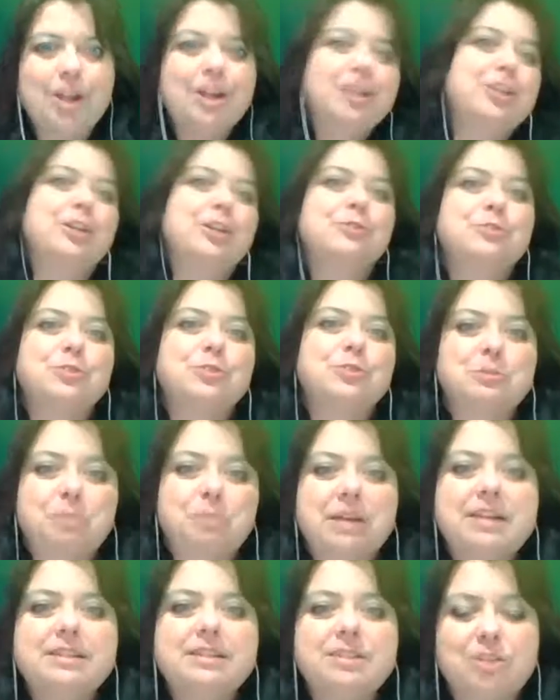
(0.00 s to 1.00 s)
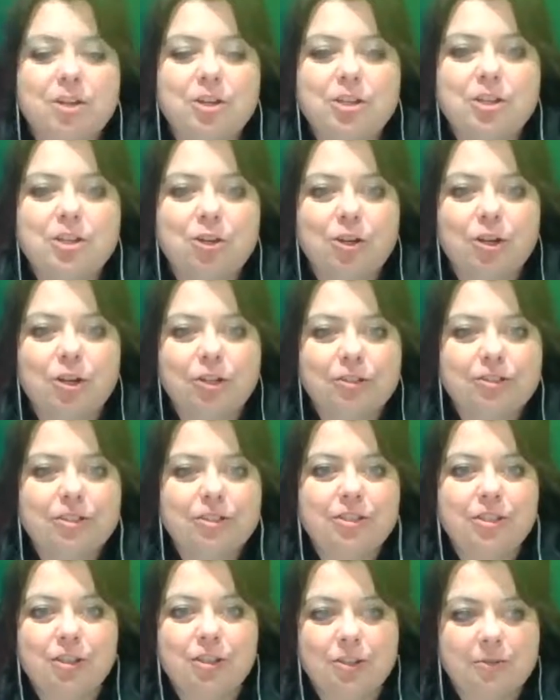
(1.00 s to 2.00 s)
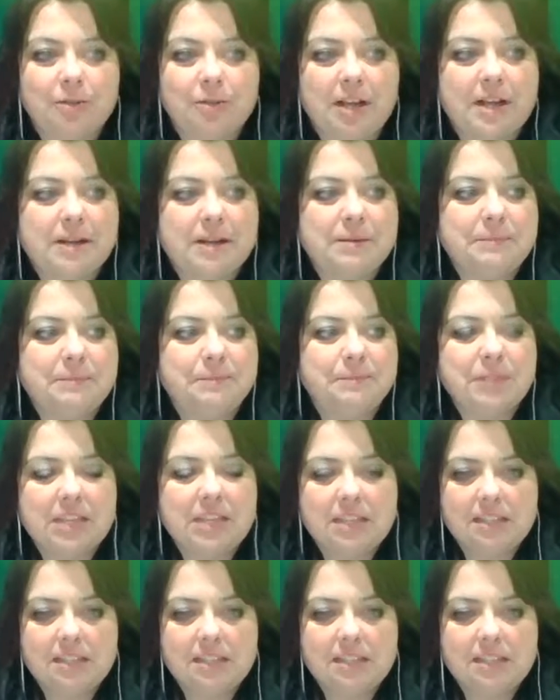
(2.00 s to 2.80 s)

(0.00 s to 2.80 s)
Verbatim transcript: You know, so it depends on your your um,